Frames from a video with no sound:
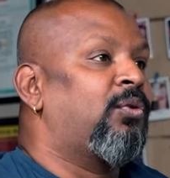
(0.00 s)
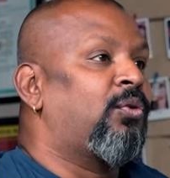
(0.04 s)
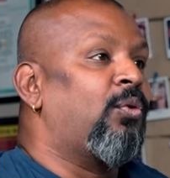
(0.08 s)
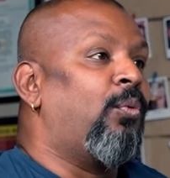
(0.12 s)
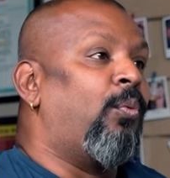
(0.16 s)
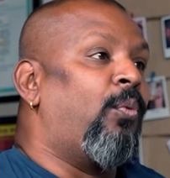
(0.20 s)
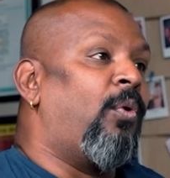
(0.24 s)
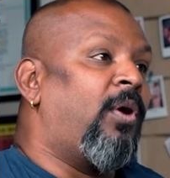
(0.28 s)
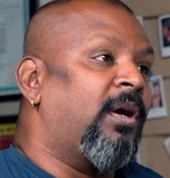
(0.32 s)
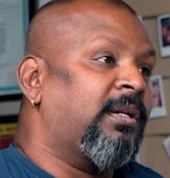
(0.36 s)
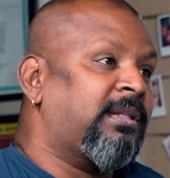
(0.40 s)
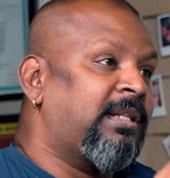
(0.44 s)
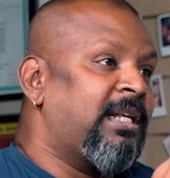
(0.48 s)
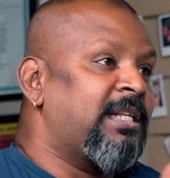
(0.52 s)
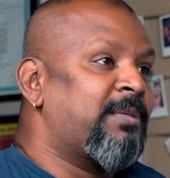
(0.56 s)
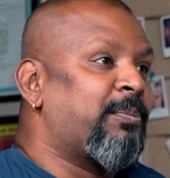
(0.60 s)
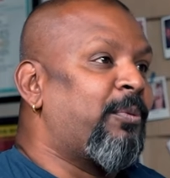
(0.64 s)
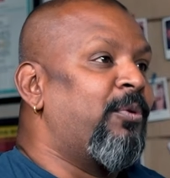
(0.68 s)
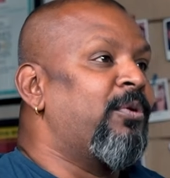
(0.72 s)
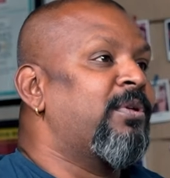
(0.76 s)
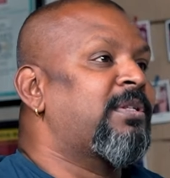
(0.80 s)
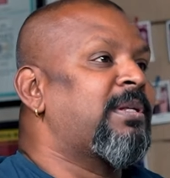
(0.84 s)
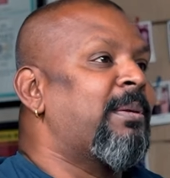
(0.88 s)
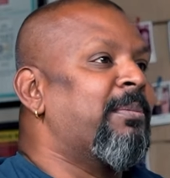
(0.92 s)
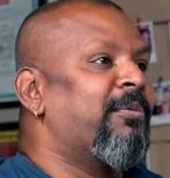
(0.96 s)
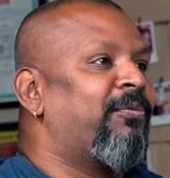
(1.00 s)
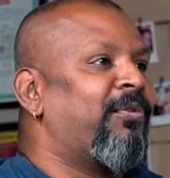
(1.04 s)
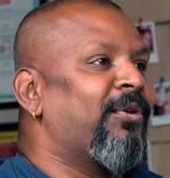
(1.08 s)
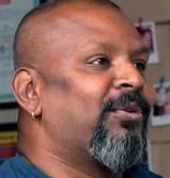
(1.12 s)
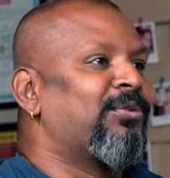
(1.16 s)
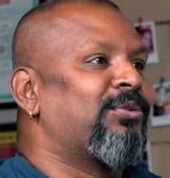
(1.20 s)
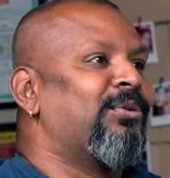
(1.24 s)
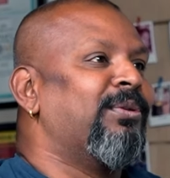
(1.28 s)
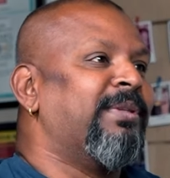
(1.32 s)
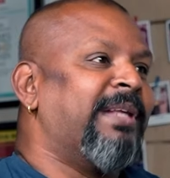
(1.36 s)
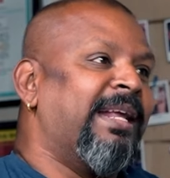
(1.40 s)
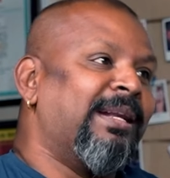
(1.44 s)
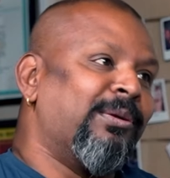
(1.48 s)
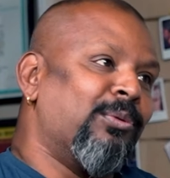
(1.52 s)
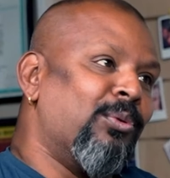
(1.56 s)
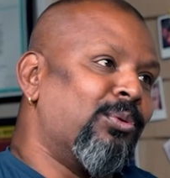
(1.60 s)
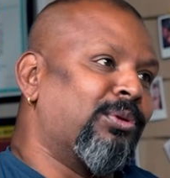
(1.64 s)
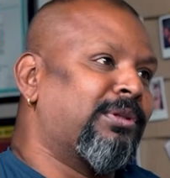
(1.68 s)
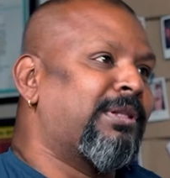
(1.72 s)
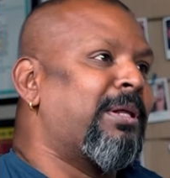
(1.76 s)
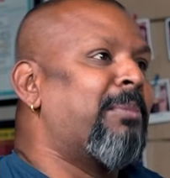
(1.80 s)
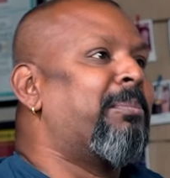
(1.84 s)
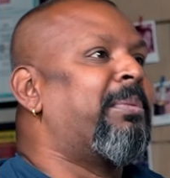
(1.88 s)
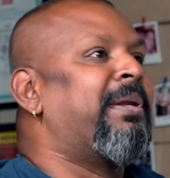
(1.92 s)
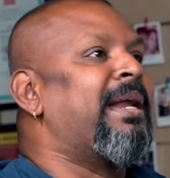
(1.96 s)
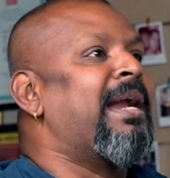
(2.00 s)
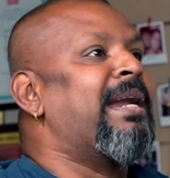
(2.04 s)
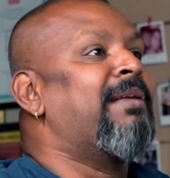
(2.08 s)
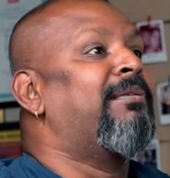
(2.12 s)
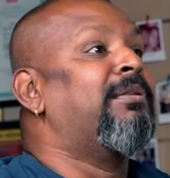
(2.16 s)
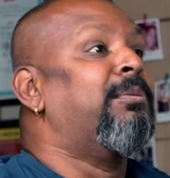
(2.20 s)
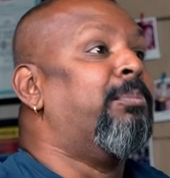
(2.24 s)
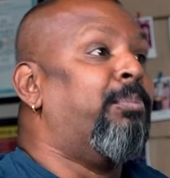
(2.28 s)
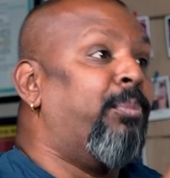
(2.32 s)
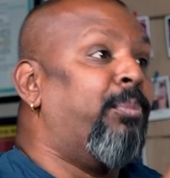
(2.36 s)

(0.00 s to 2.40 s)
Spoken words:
what these Ponnuswamy fellows do, they'll cook the biryani with